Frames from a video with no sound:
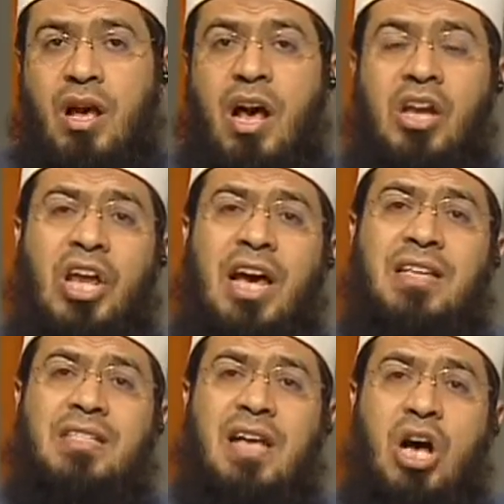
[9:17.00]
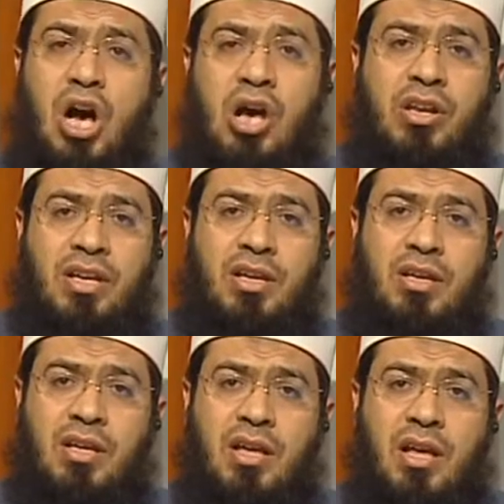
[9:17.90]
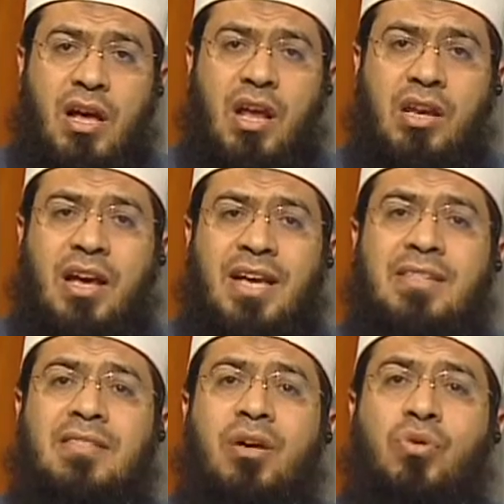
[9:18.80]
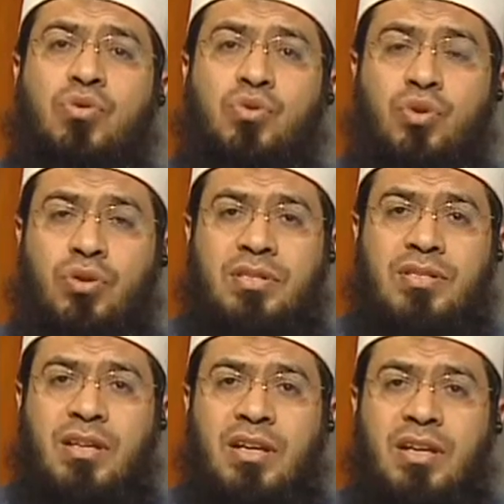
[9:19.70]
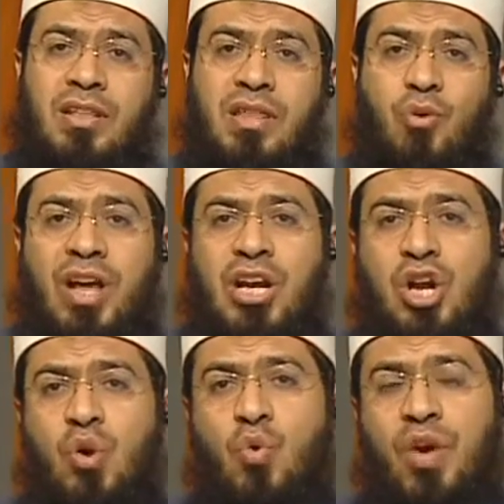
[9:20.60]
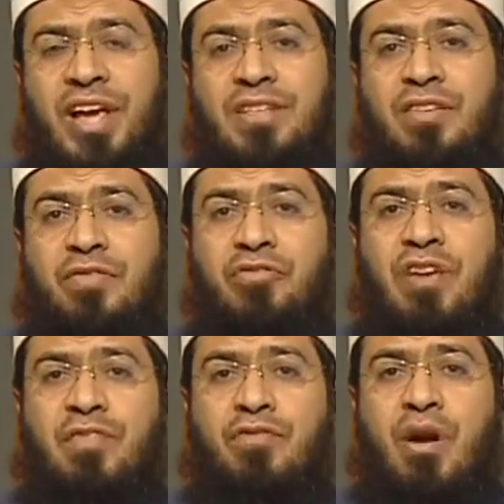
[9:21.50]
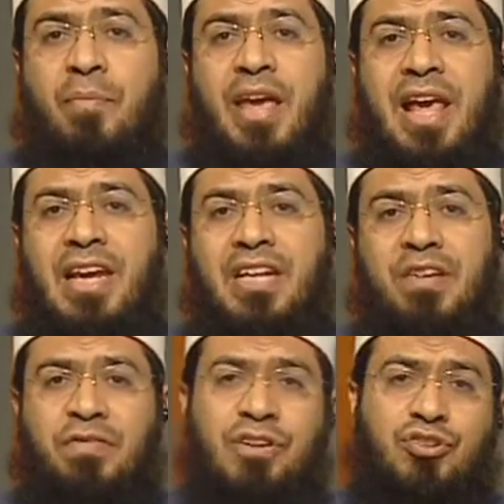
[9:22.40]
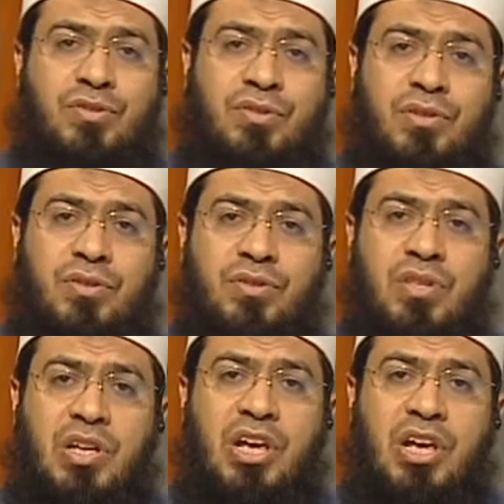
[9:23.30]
Allah is the holy. Allah is the Quddus, the one who is free from any deficiencies.